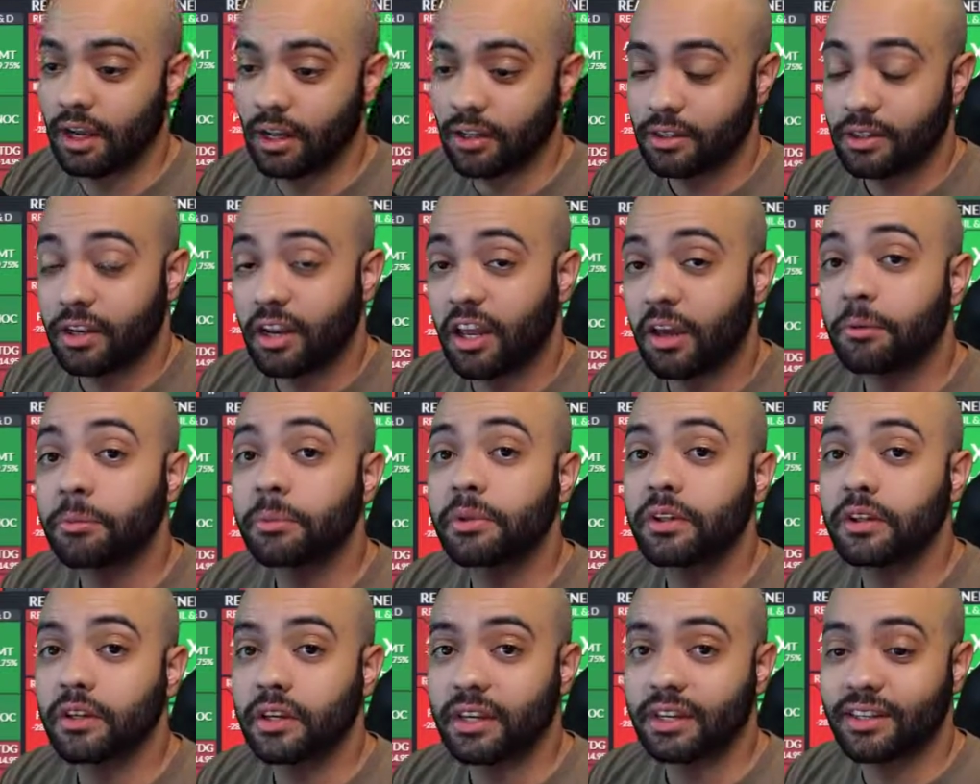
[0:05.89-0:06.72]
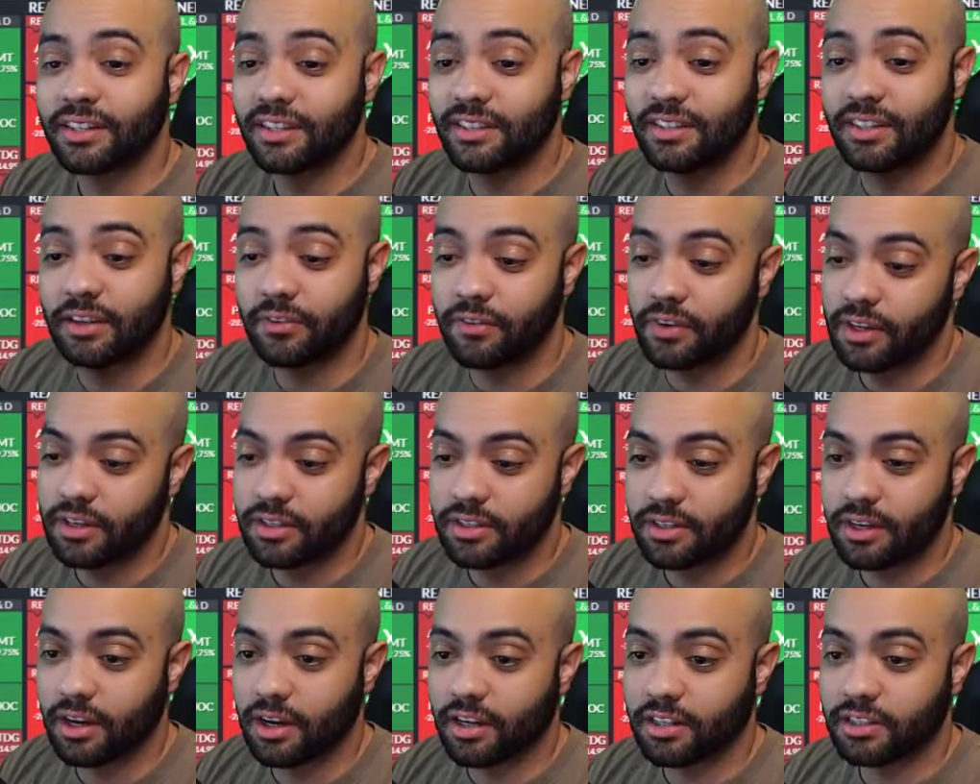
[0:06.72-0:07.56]
Today I'm going to be looking into dividend
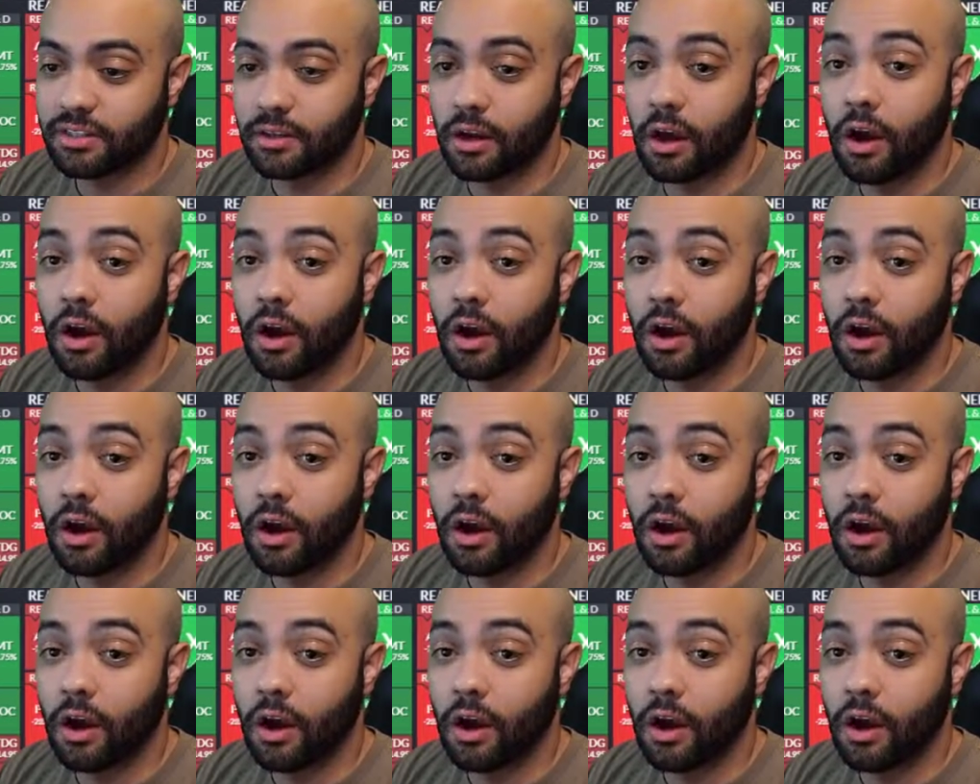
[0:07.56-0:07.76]
stocks